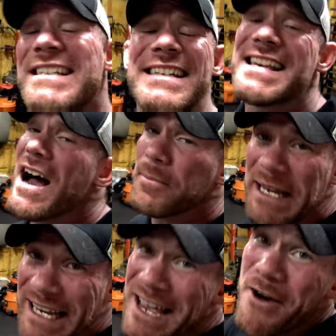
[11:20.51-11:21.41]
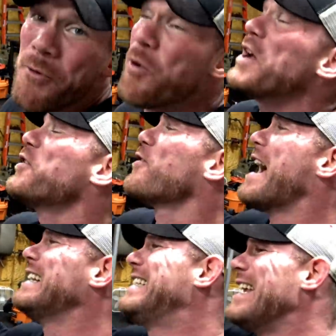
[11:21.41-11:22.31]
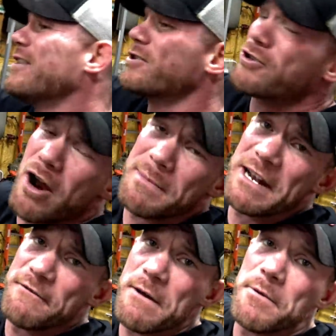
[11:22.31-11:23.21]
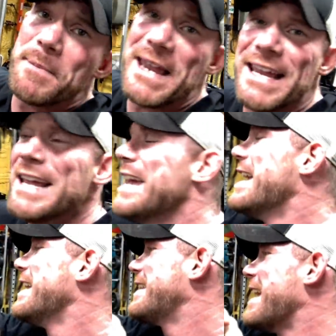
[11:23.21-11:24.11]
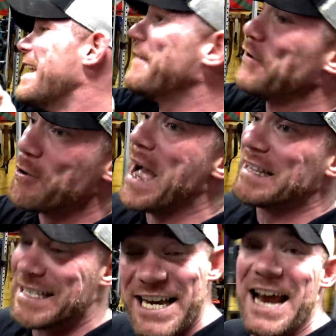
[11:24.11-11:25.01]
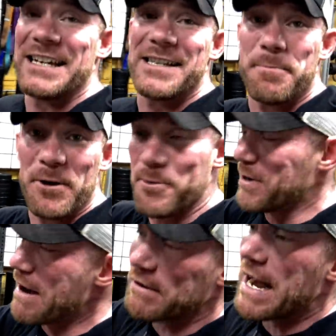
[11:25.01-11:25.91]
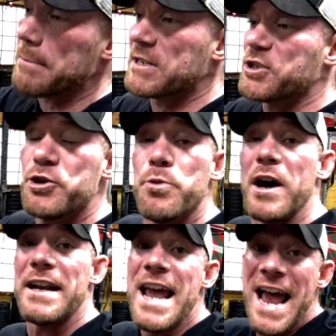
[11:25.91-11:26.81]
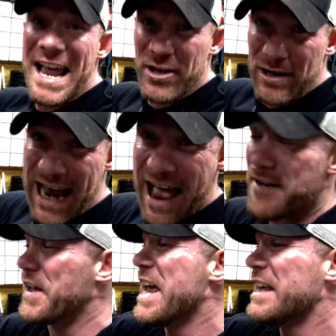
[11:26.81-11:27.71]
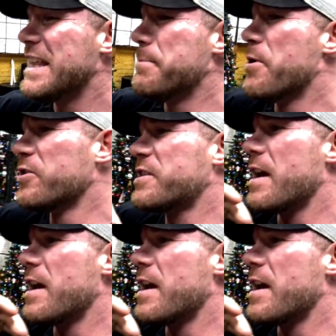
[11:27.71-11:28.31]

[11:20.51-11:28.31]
just tell me what your ideal strongman event would be that if you had the chance to put on whatever competition you want and you could have the most